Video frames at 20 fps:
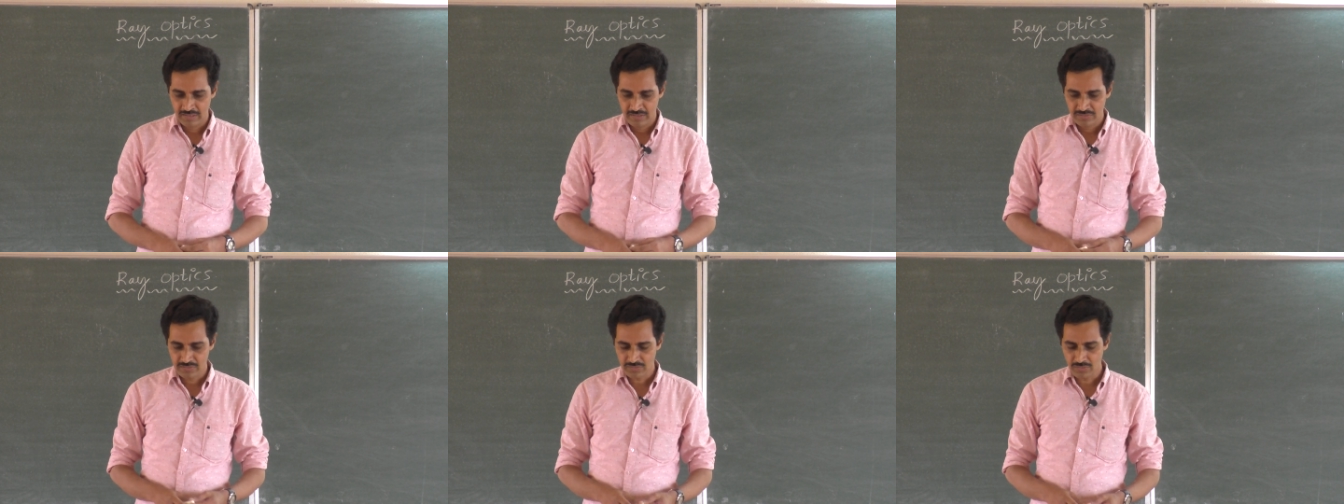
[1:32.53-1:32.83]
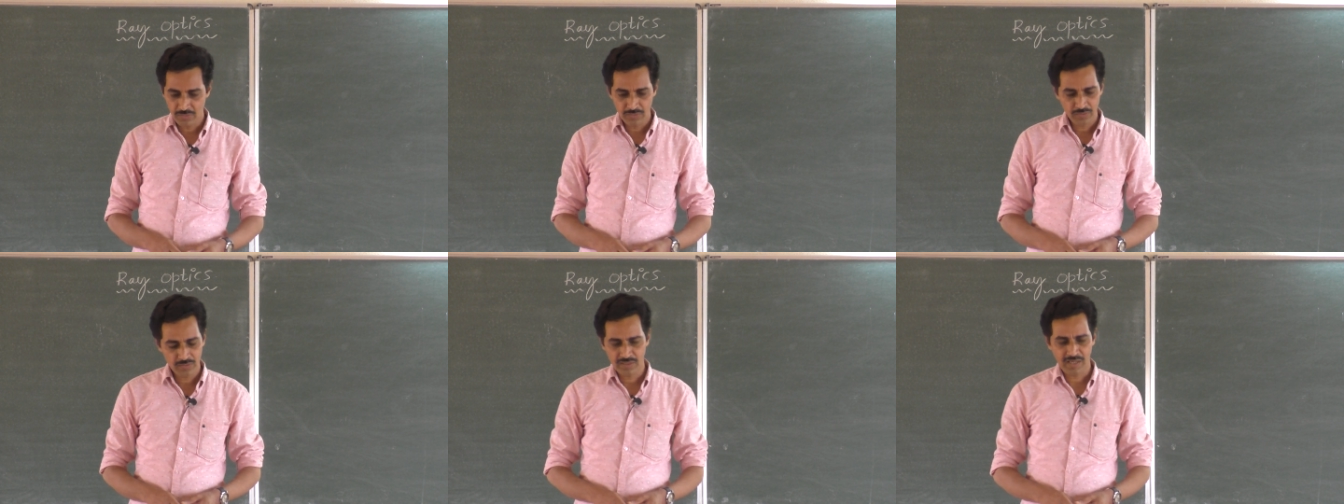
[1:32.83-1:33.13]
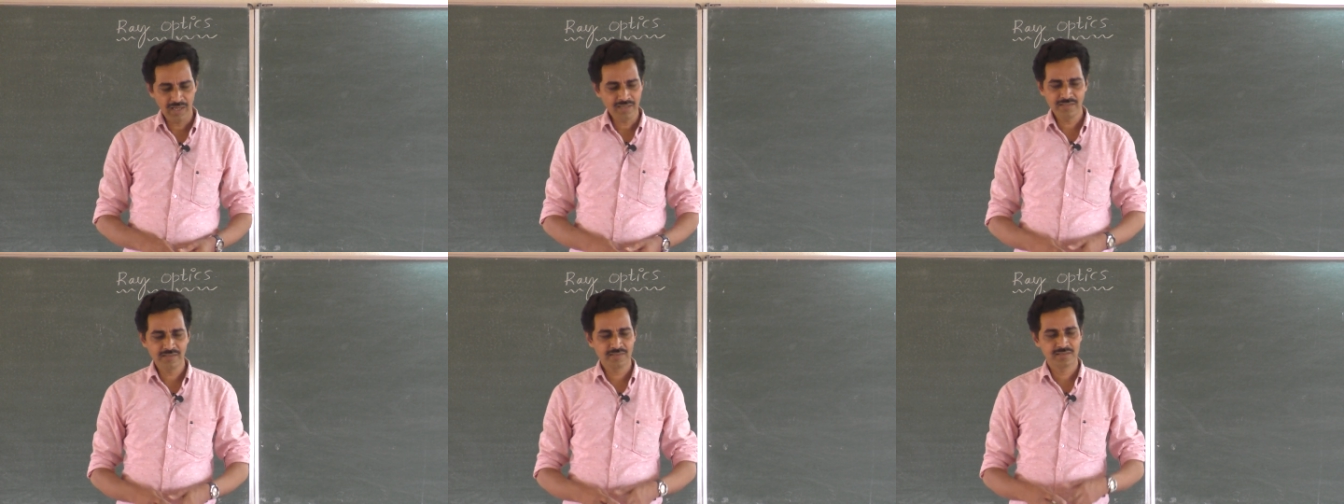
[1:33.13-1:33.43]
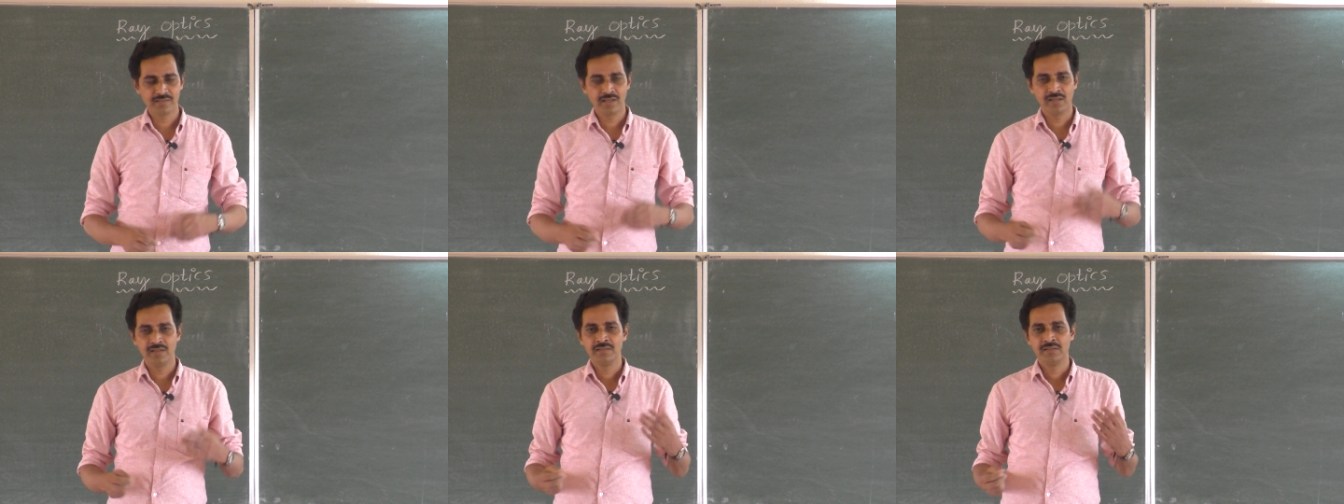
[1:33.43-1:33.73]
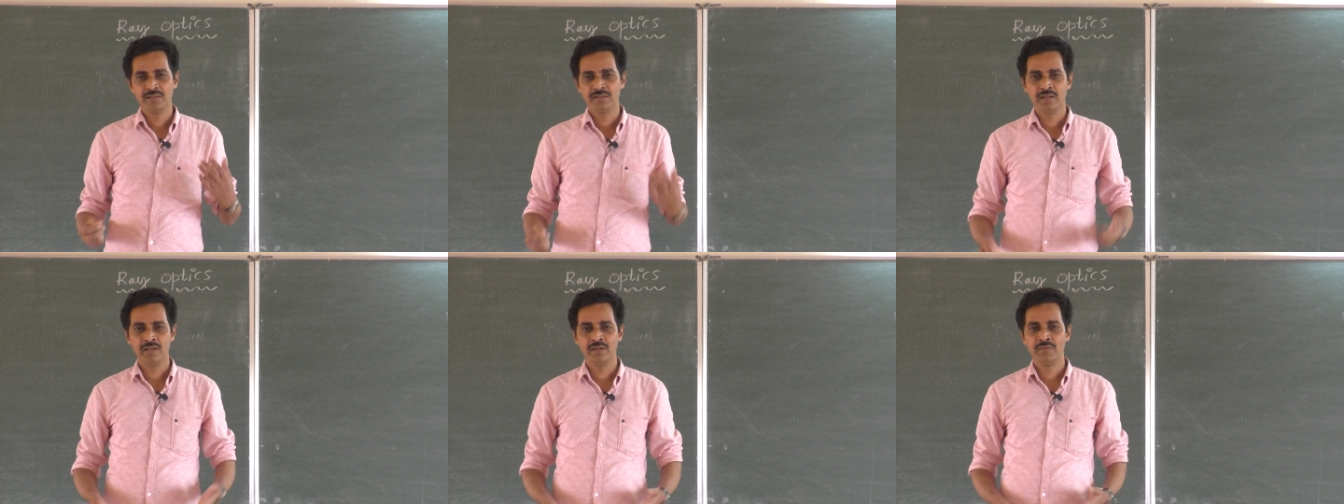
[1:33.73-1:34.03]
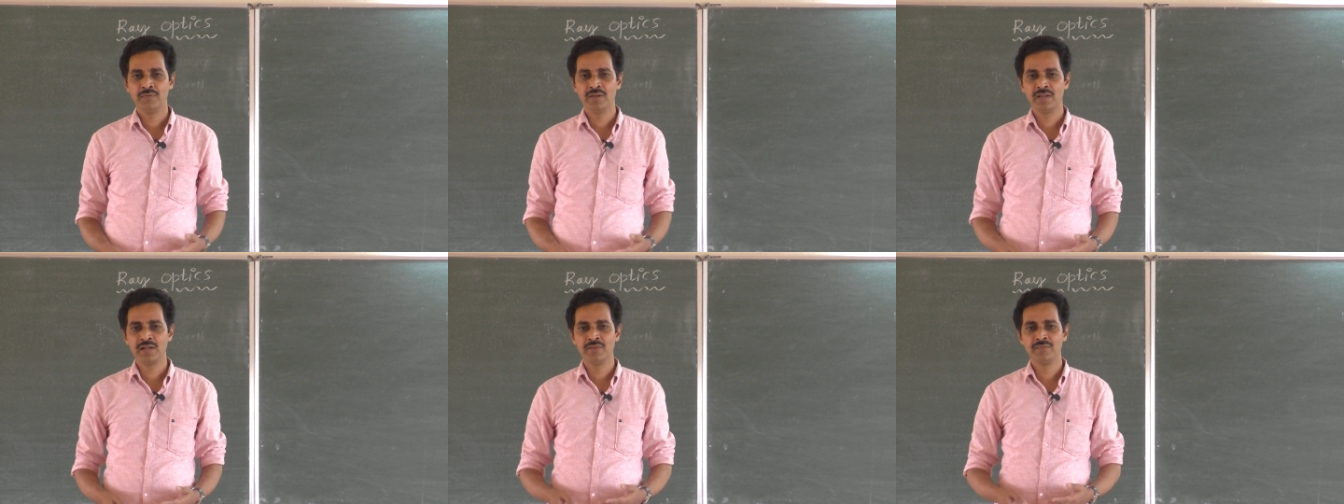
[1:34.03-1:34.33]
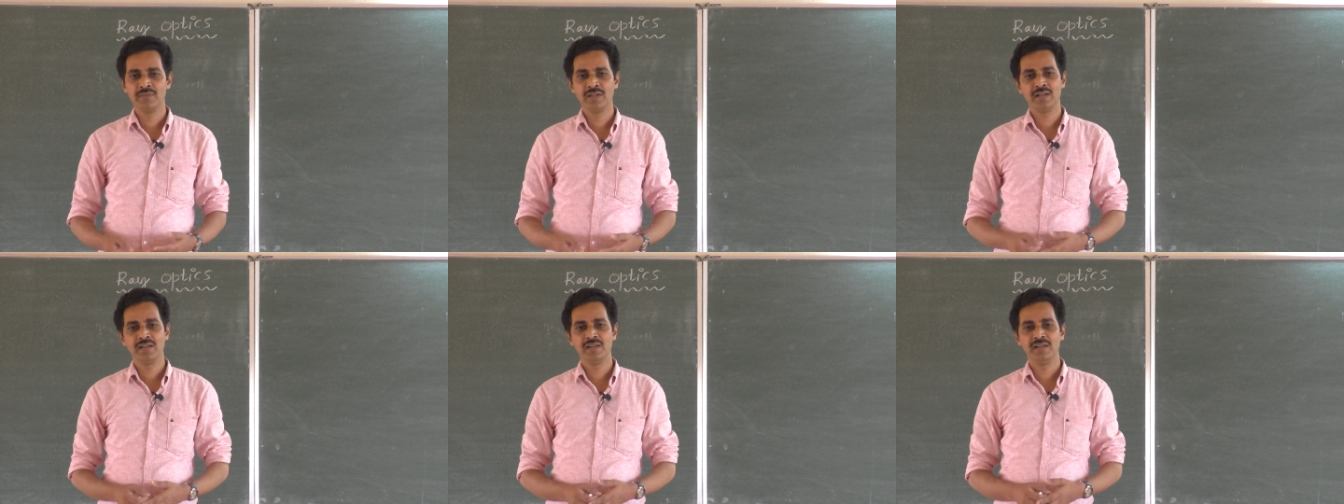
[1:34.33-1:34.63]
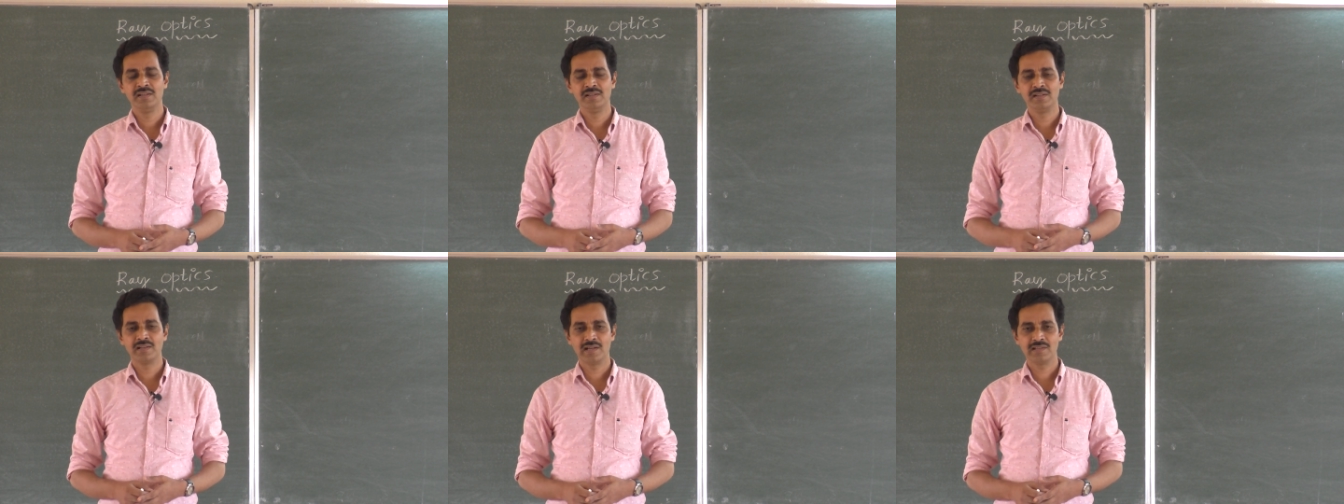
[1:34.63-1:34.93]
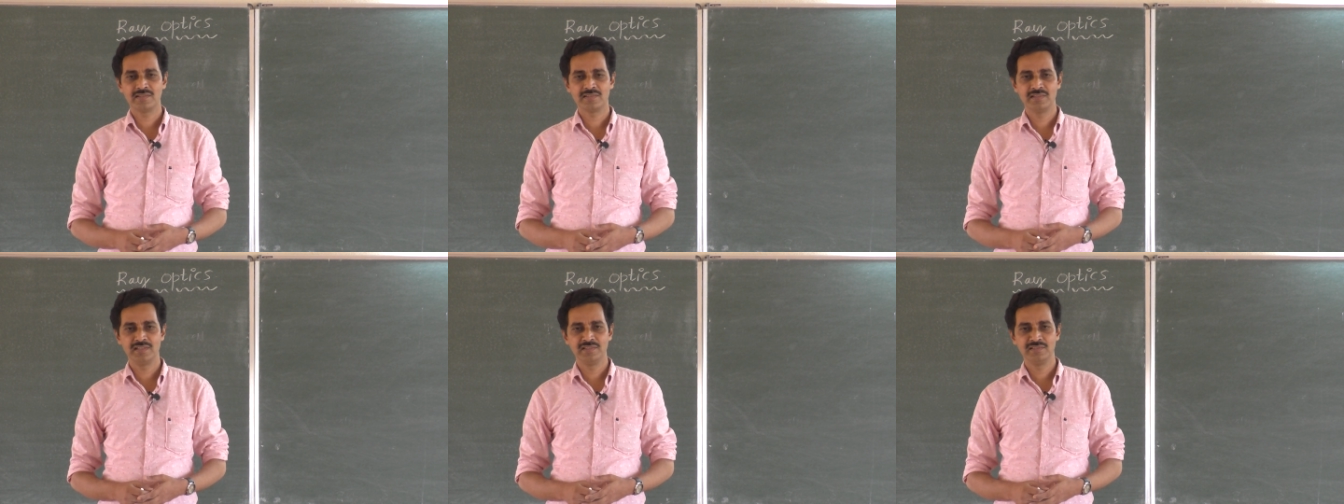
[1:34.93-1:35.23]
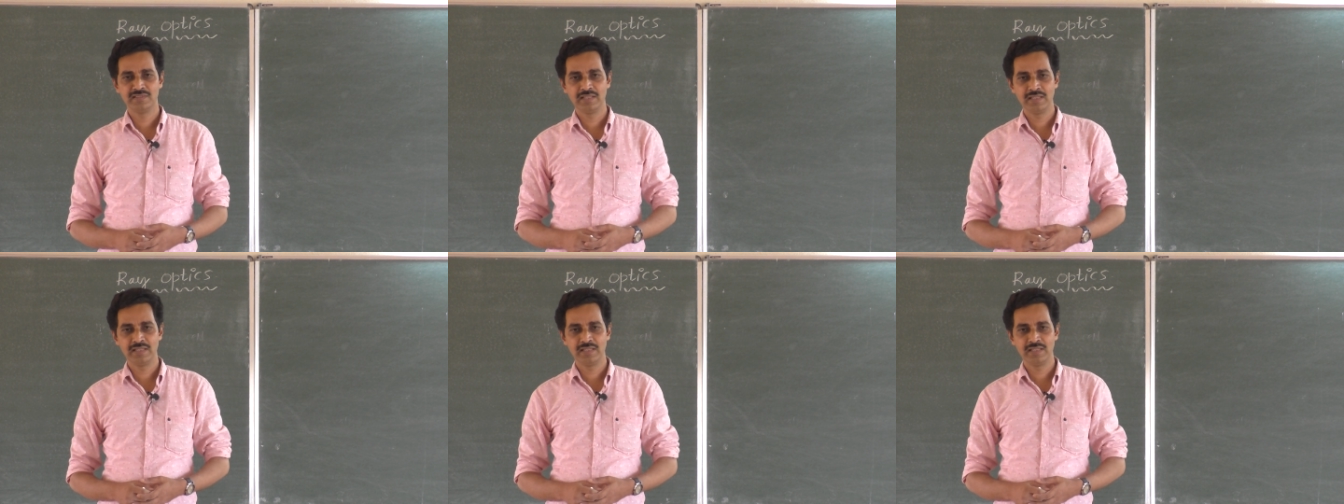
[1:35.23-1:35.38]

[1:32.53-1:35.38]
So light is a, a, very very interesting